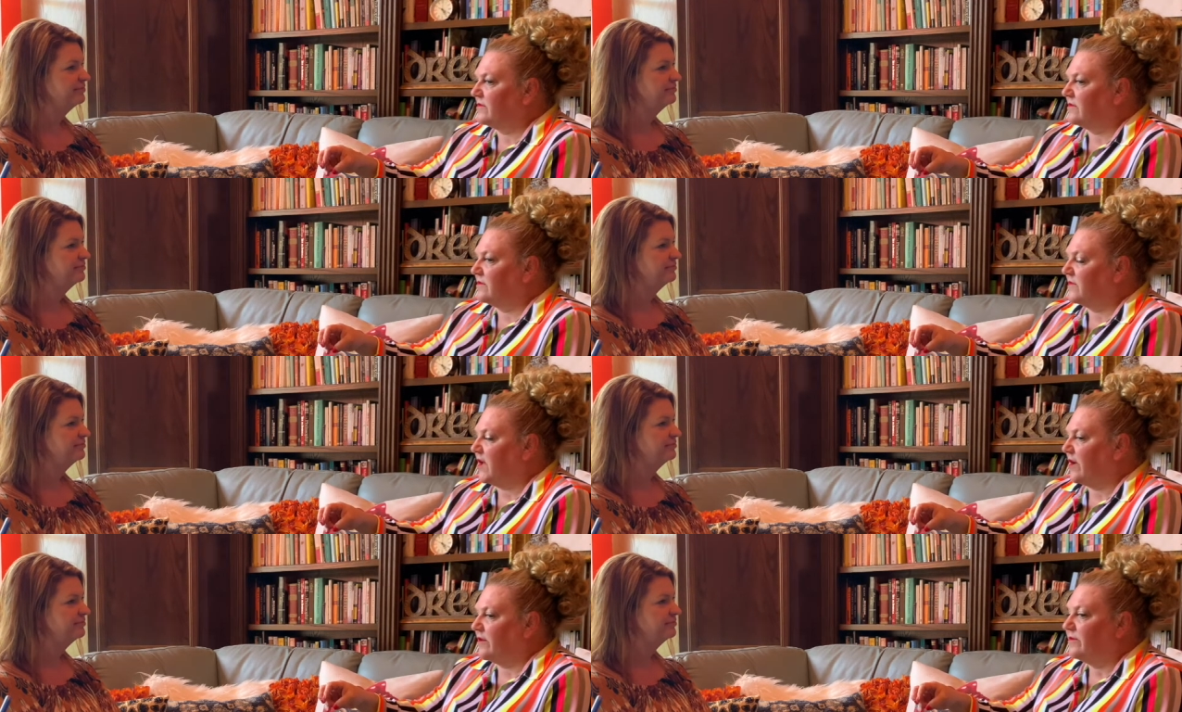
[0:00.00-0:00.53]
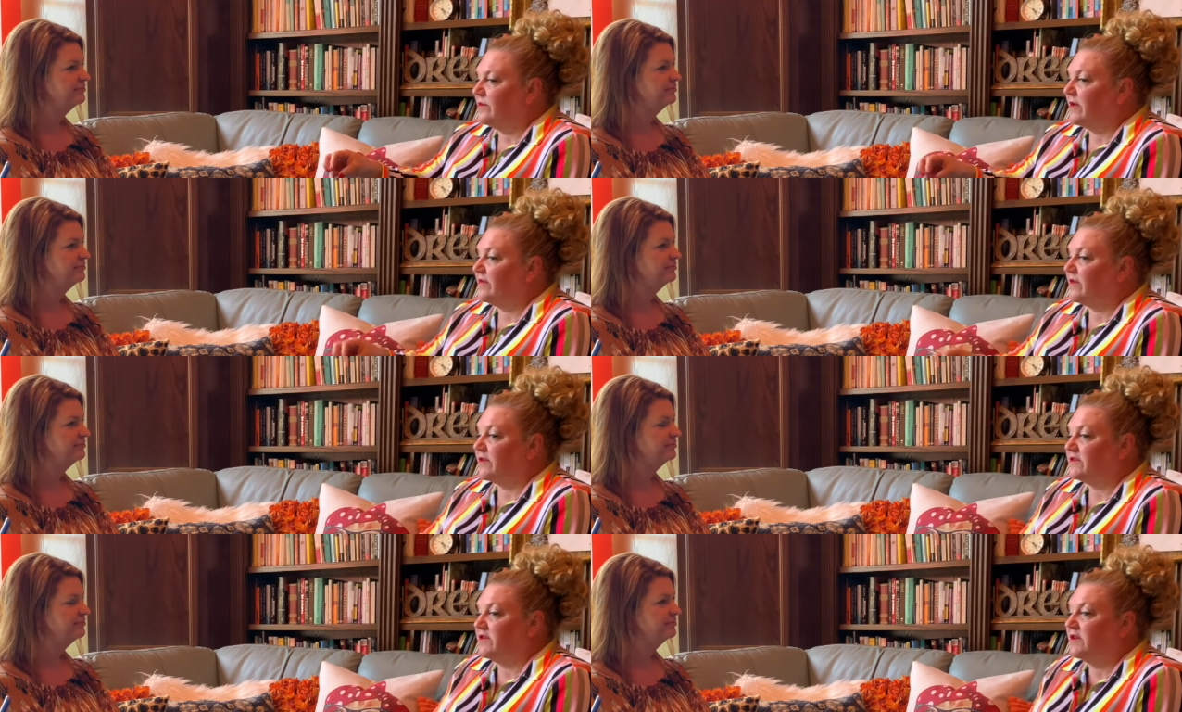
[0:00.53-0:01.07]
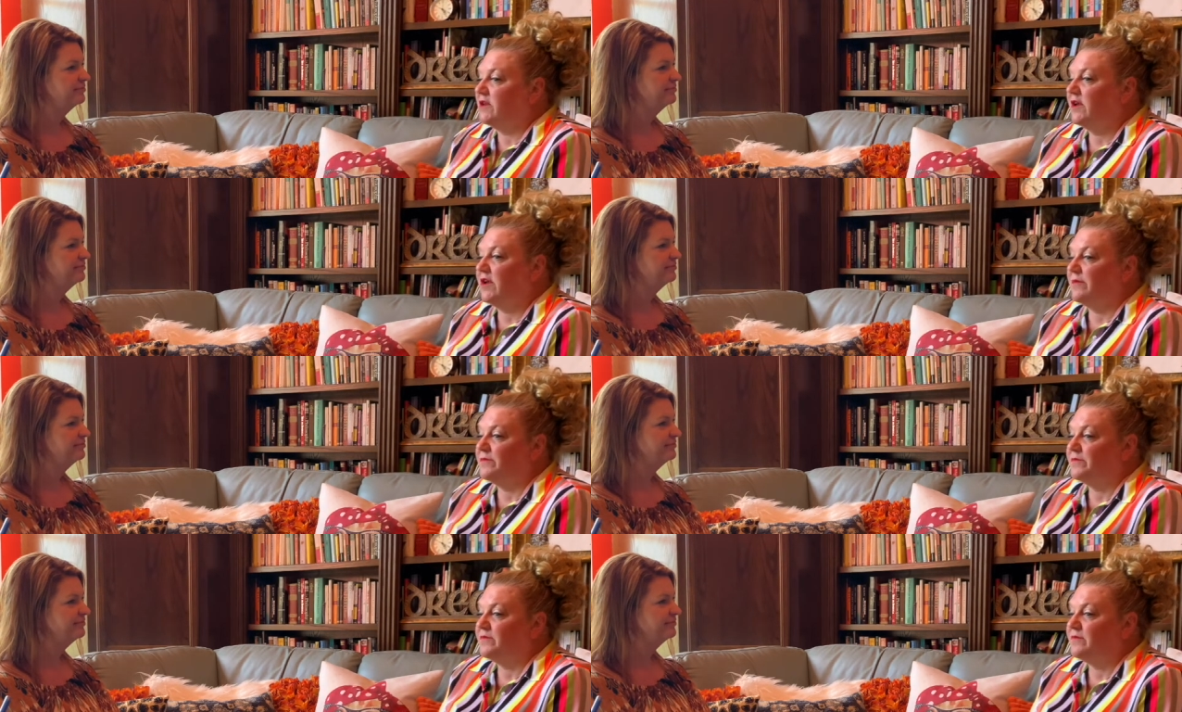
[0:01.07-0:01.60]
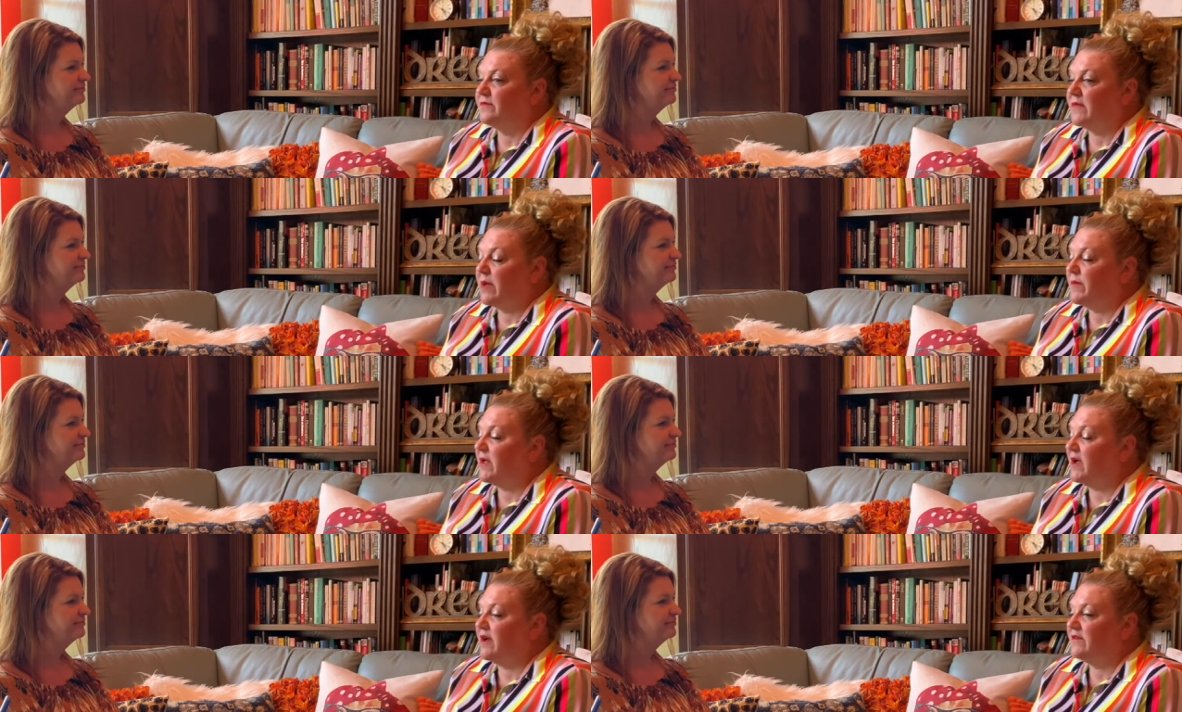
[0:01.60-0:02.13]
Speaker 1: No, I've lost it again. I'm
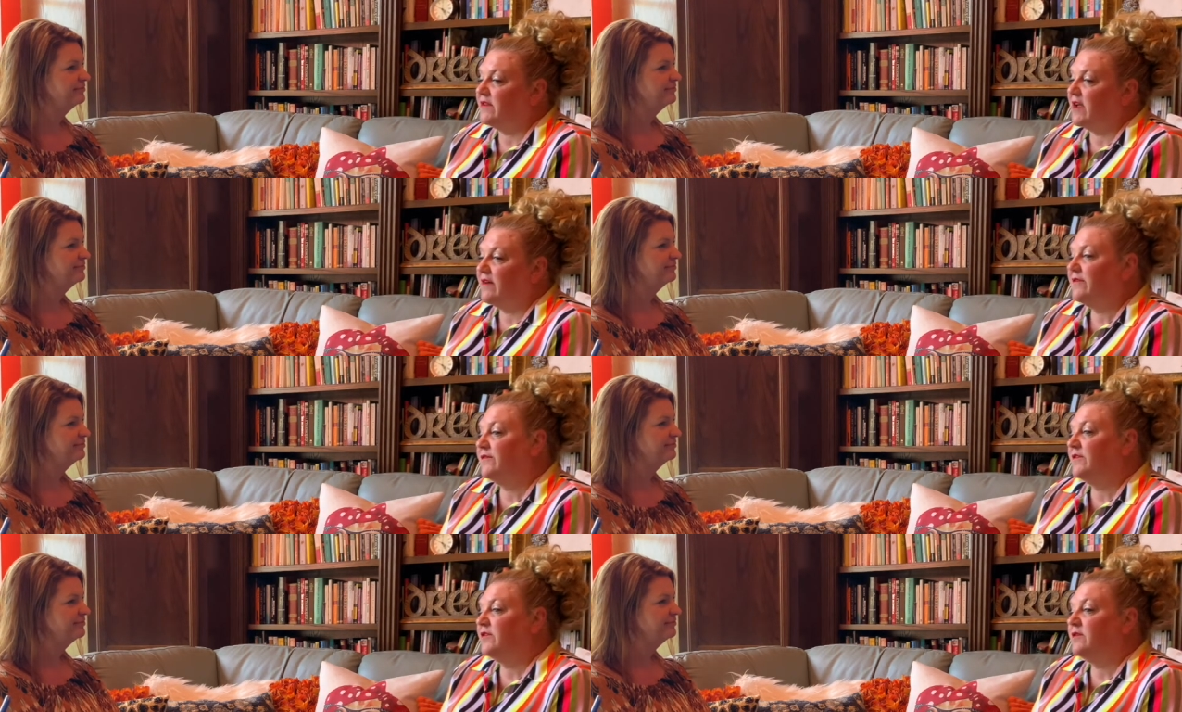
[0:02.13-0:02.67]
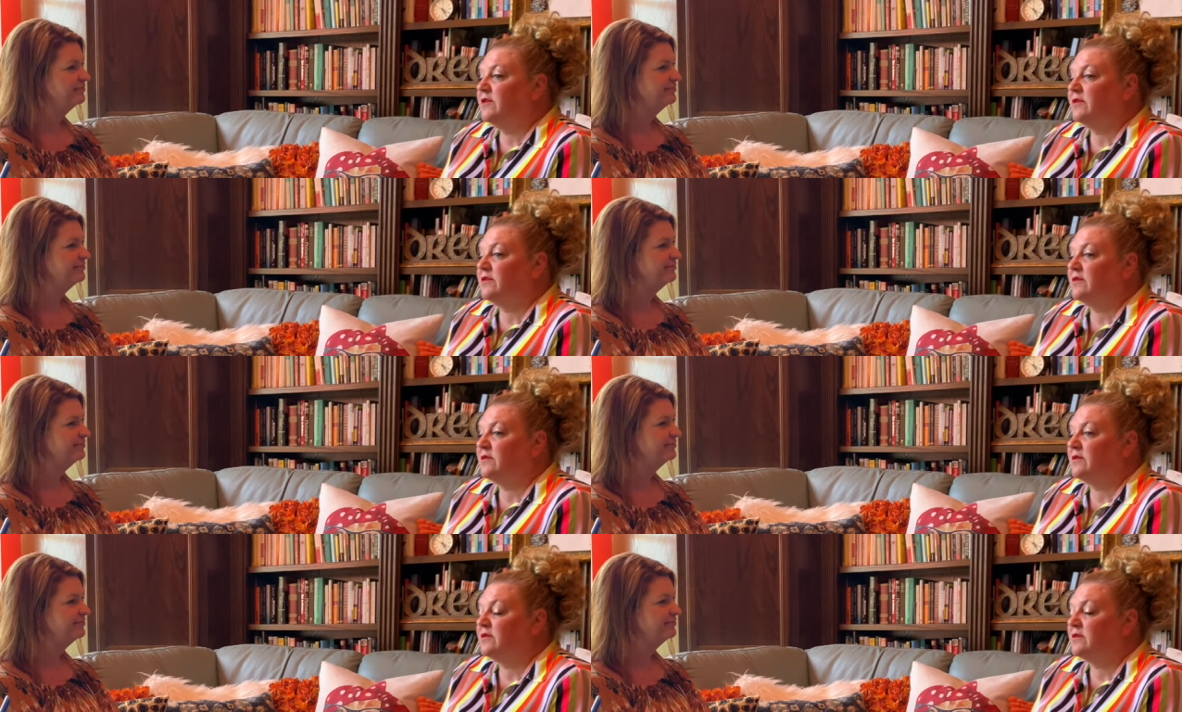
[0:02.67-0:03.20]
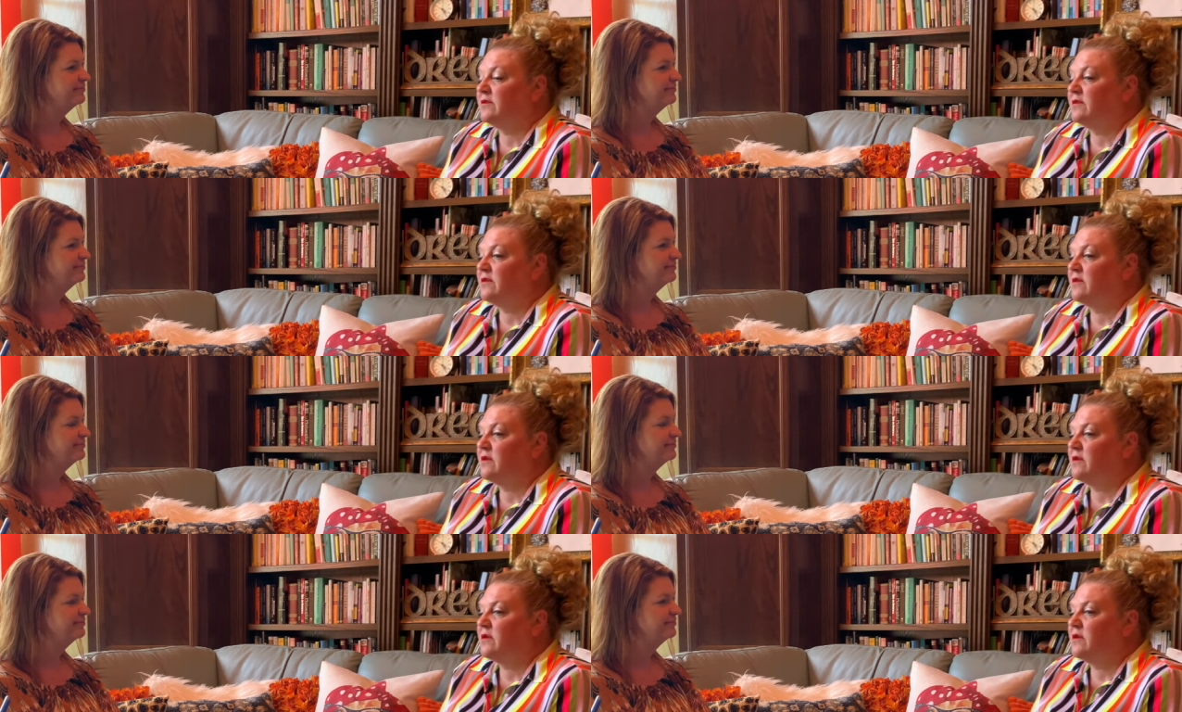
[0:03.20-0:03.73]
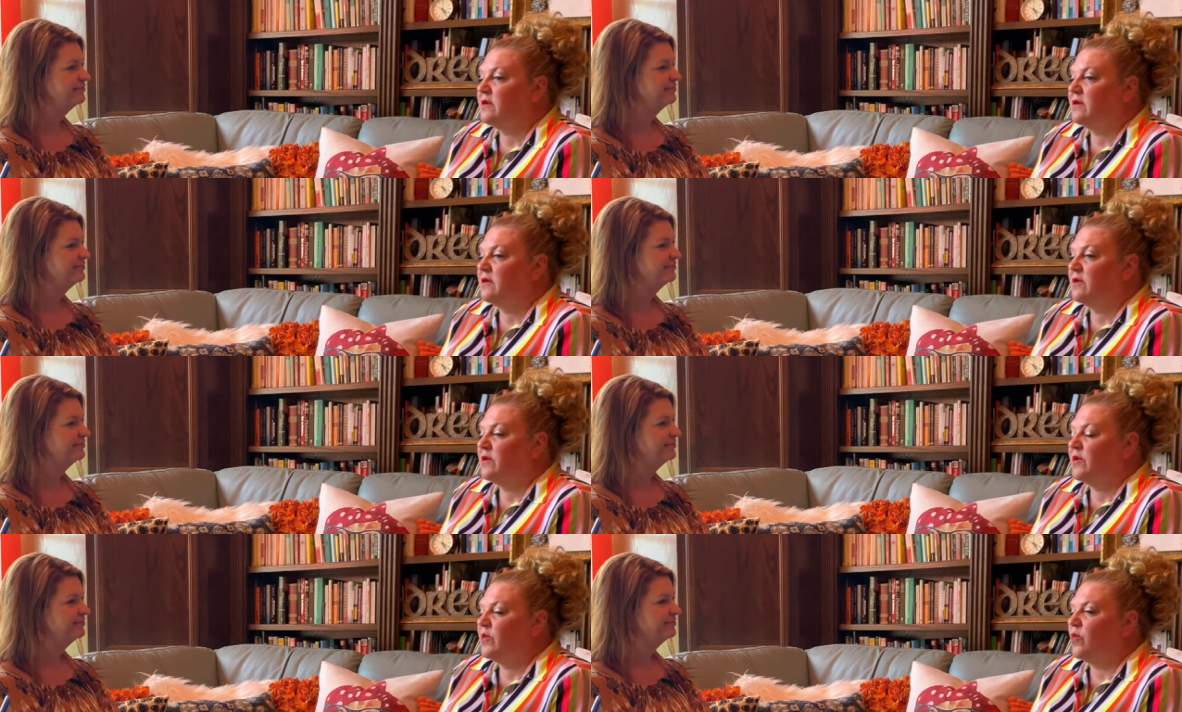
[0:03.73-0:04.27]
going to have to have food
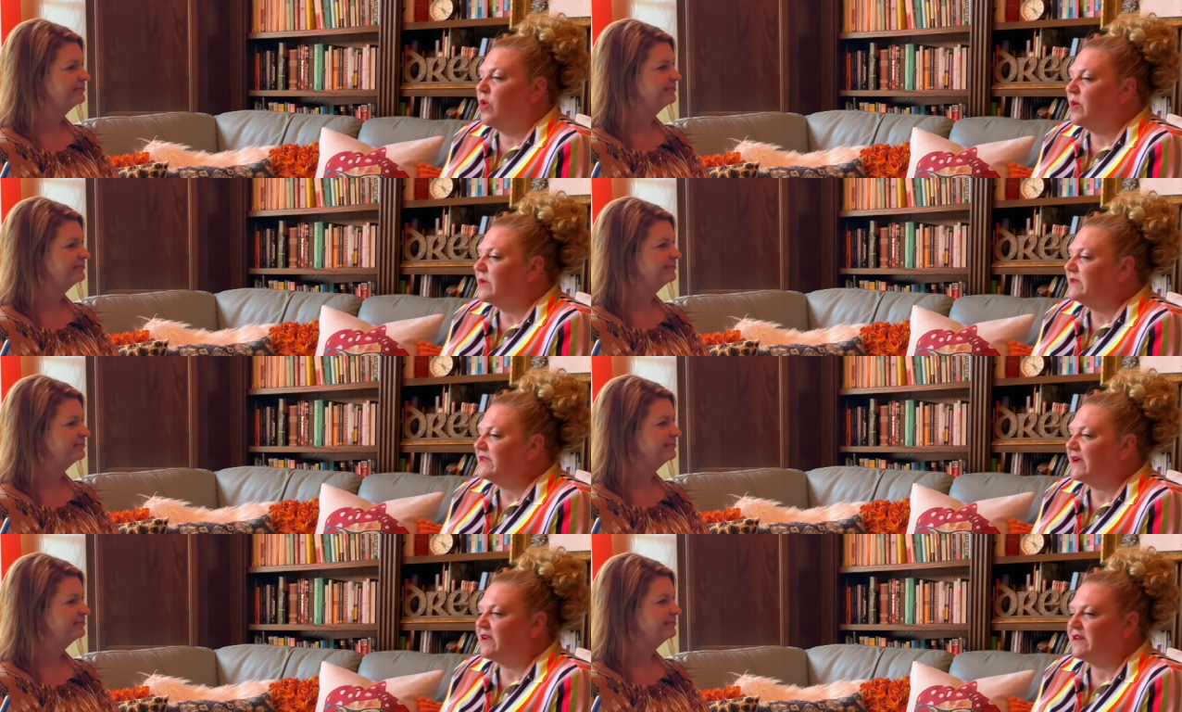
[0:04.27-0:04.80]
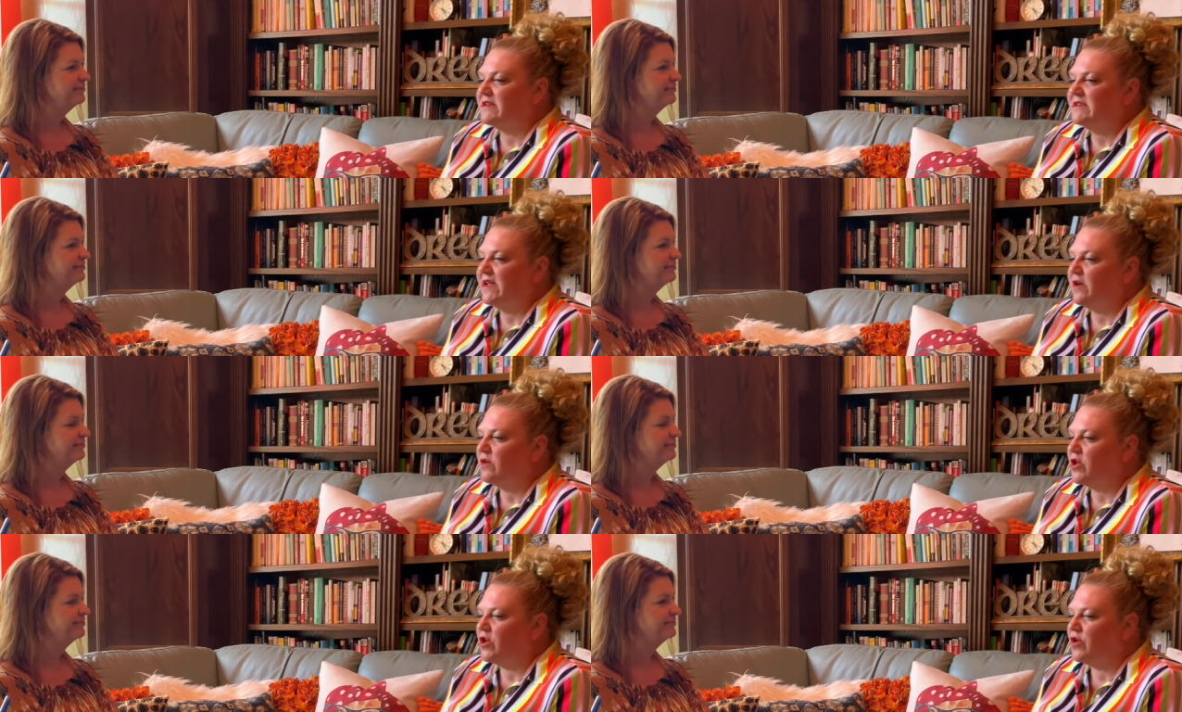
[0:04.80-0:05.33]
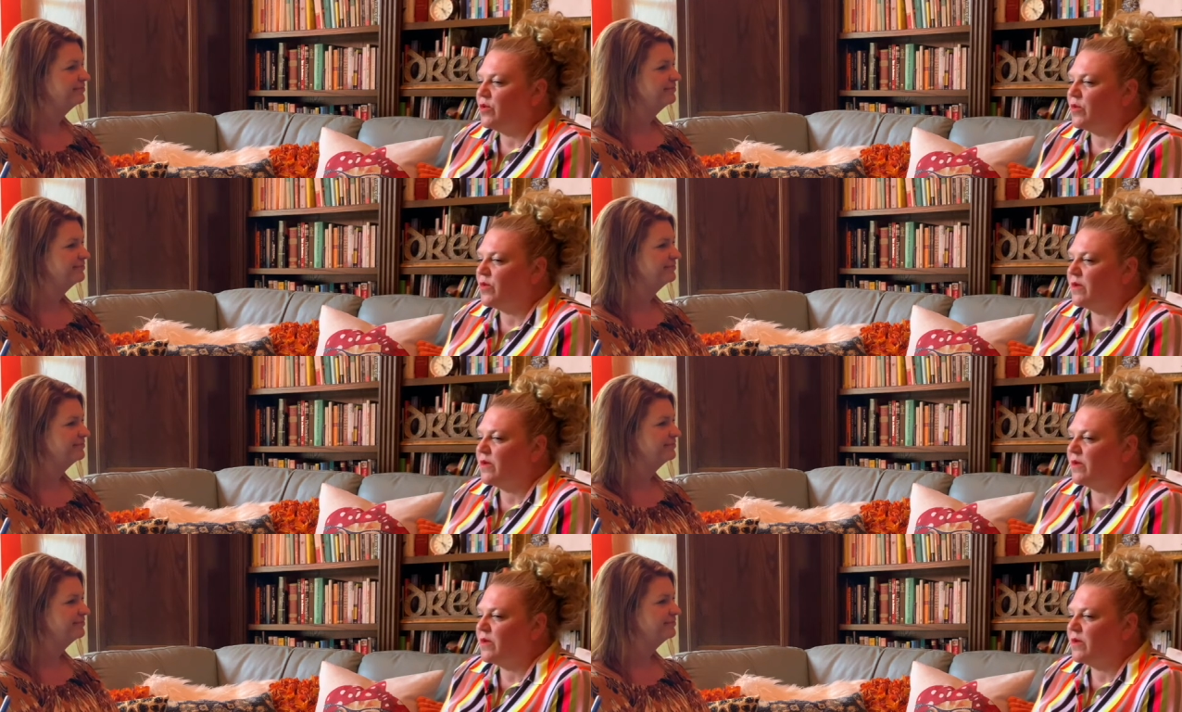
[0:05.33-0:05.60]
what was I going to tell you?